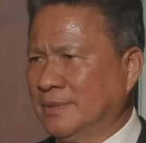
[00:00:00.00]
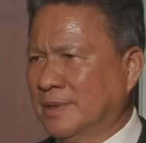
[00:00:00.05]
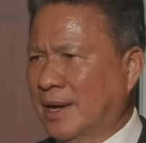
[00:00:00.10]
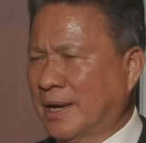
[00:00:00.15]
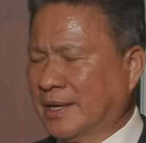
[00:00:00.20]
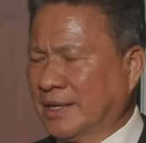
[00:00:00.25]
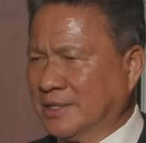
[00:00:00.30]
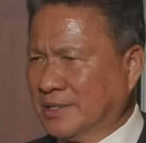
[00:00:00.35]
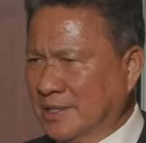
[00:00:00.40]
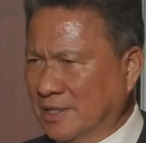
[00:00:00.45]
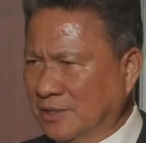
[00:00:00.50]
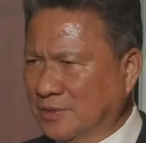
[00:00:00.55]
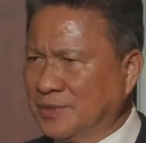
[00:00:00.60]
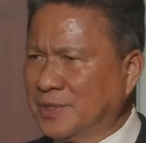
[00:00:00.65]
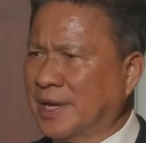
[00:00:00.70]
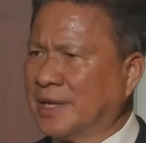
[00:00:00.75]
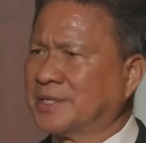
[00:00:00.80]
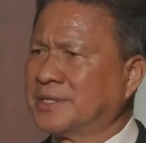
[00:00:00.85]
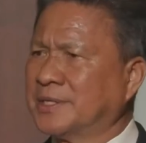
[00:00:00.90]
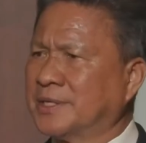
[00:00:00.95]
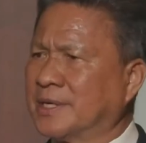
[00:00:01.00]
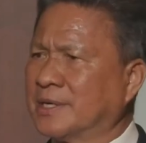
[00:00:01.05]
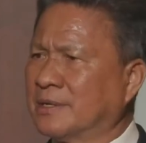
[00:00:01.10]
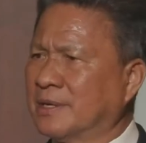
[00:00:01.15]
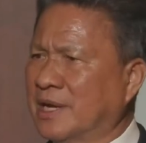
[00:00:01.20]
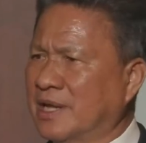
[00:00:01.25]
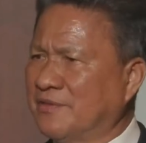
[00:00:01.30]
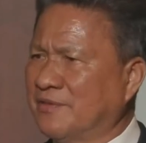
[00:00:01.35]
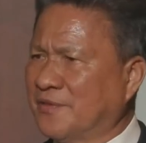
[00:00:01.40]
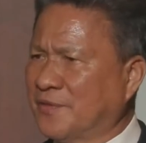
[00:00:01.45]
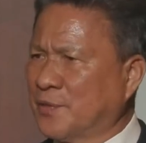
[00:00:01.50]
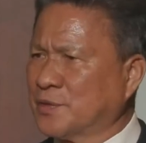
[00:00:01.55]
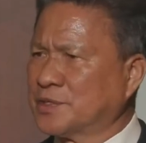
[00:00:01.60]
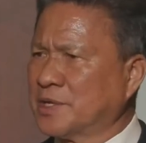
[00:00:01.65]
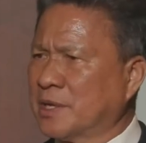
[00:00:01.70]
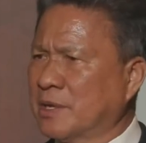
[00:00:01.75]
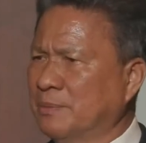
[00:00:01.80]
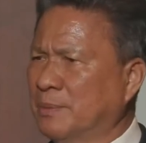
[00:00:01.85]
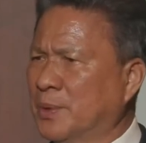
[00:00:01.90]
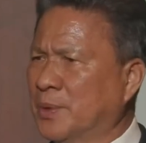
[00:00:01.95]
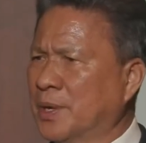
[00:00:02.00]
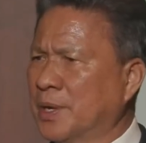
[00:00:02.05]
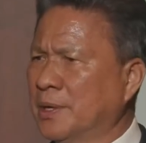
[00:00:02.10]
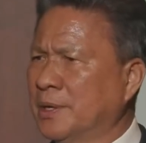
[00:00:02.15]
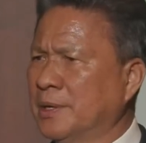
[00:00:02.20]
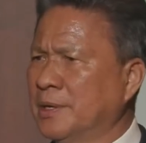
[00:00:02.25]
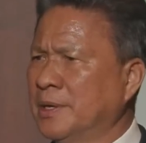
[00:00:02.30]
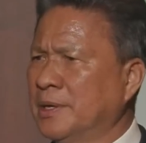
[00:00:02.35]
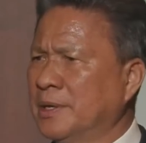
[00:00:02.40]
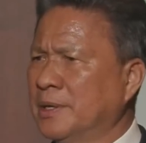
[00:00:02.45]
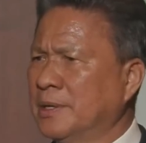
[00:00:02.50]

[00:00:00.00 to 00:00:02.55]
I can tell you that you know labor force in Cambodia